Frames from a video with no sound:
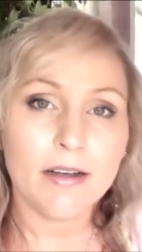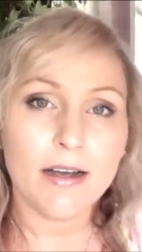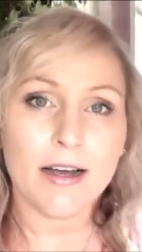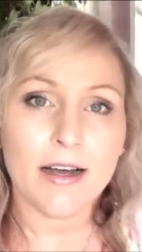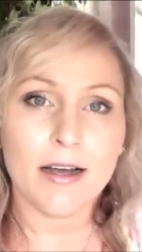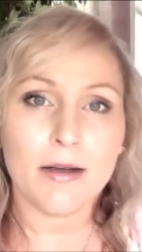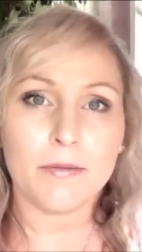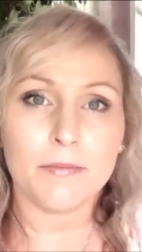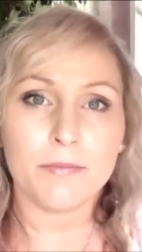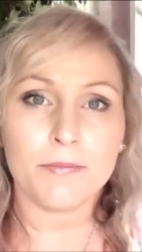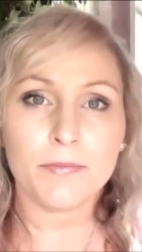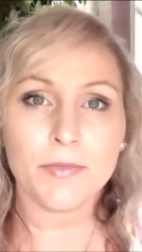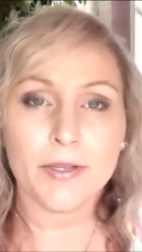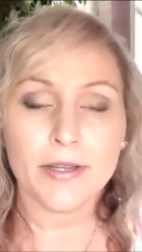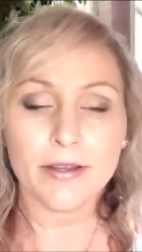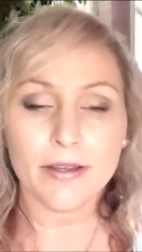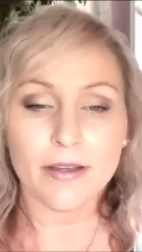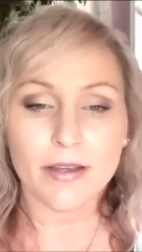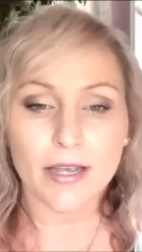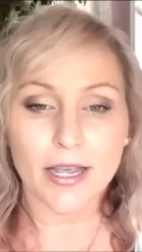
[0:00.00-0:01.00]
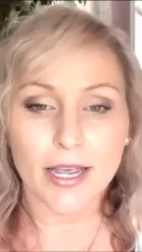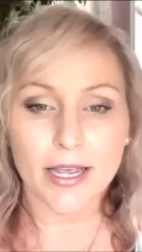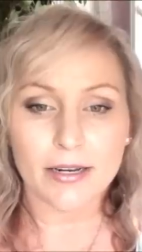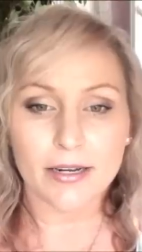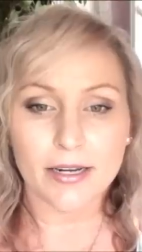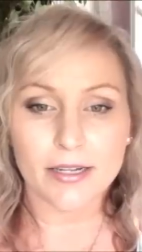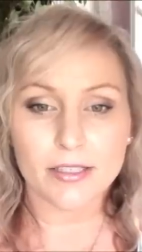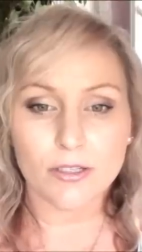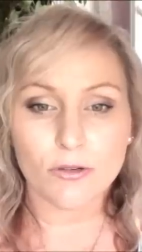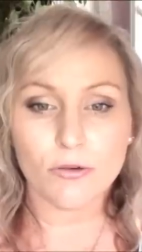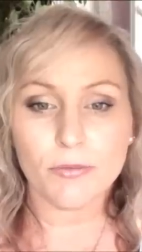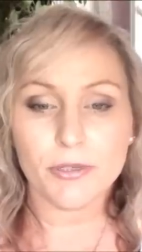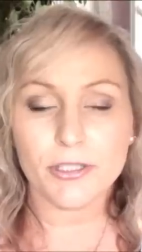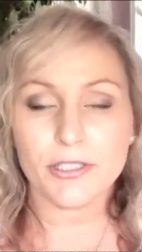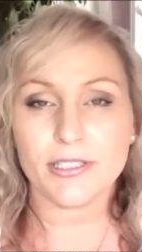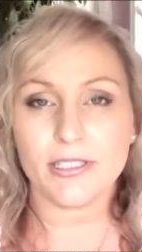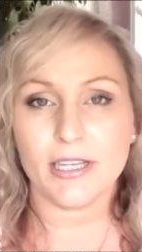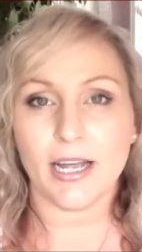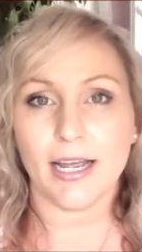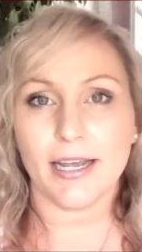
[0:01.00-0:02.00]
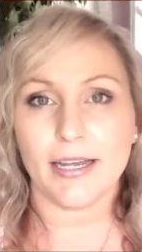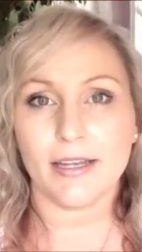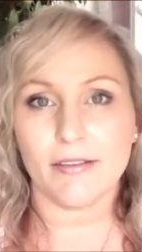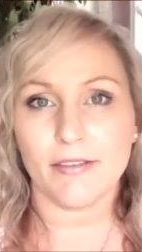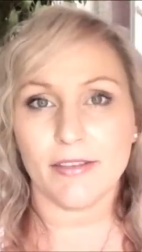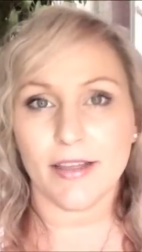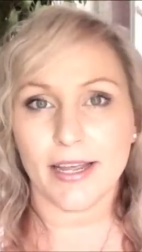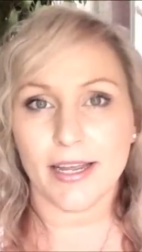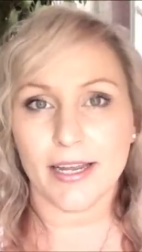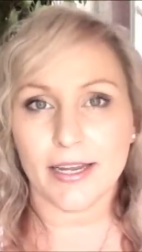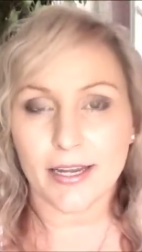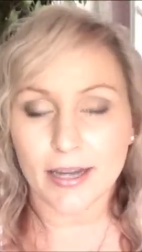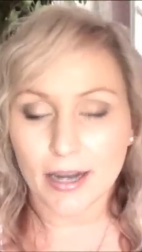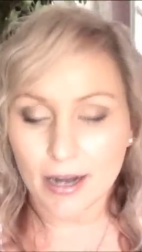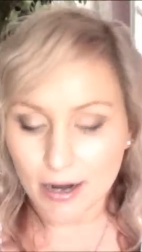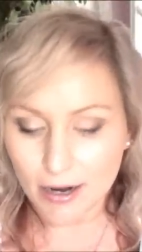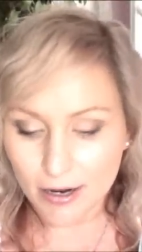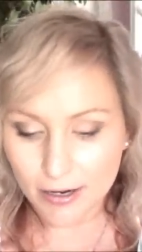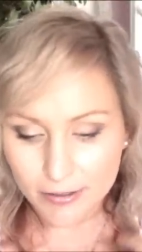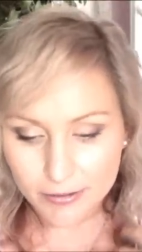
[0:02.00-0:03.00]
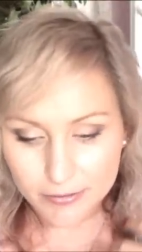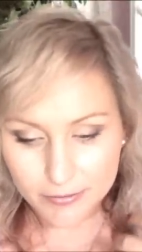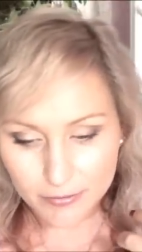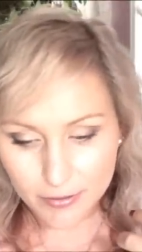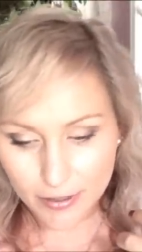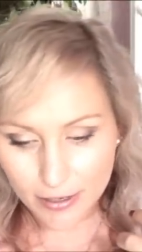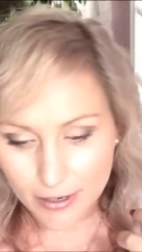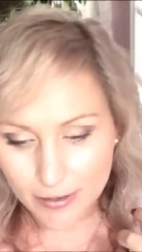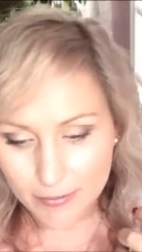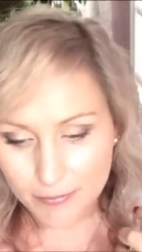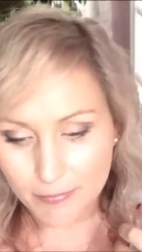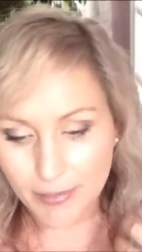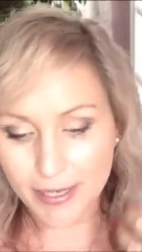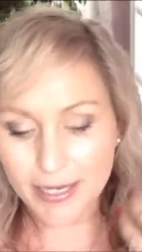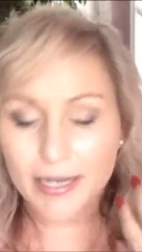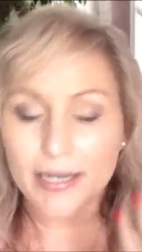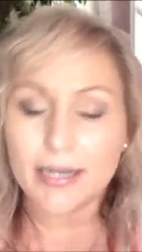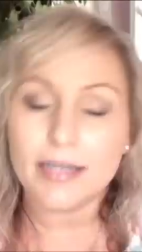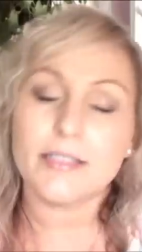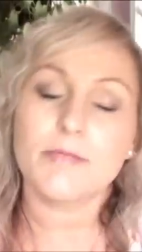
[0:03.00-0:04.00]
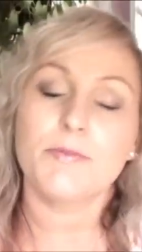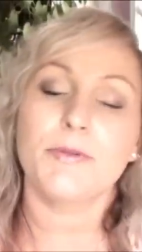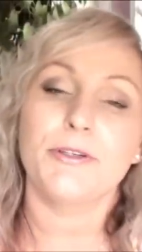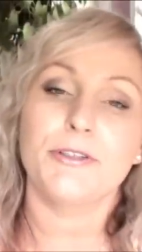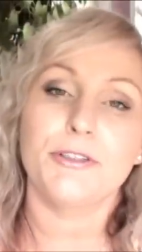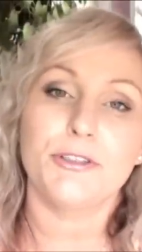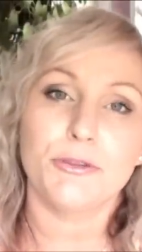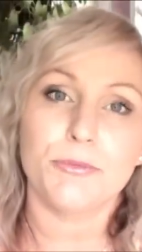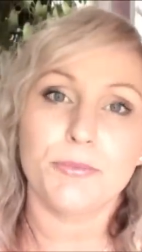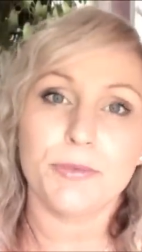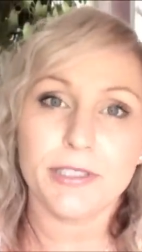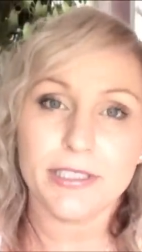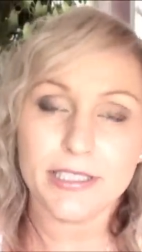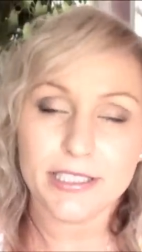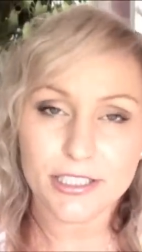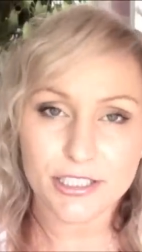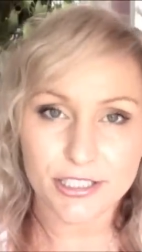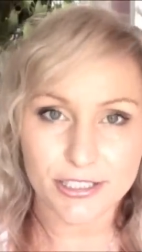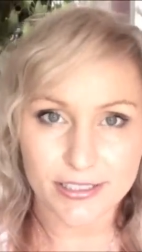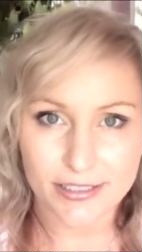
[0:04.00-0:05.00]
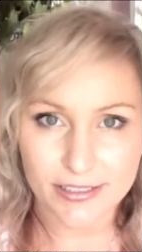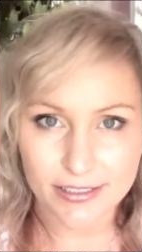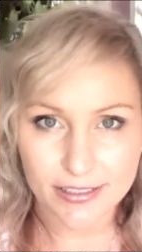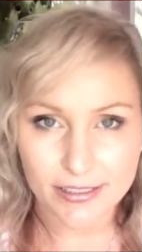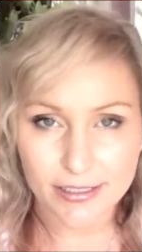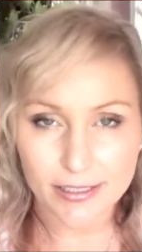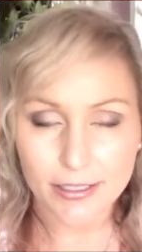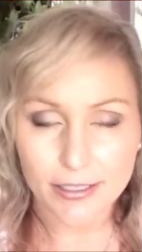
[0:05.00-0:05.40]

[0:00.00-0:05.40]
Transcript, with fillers: um, and it's almost like they are uh, making a spiritual petition.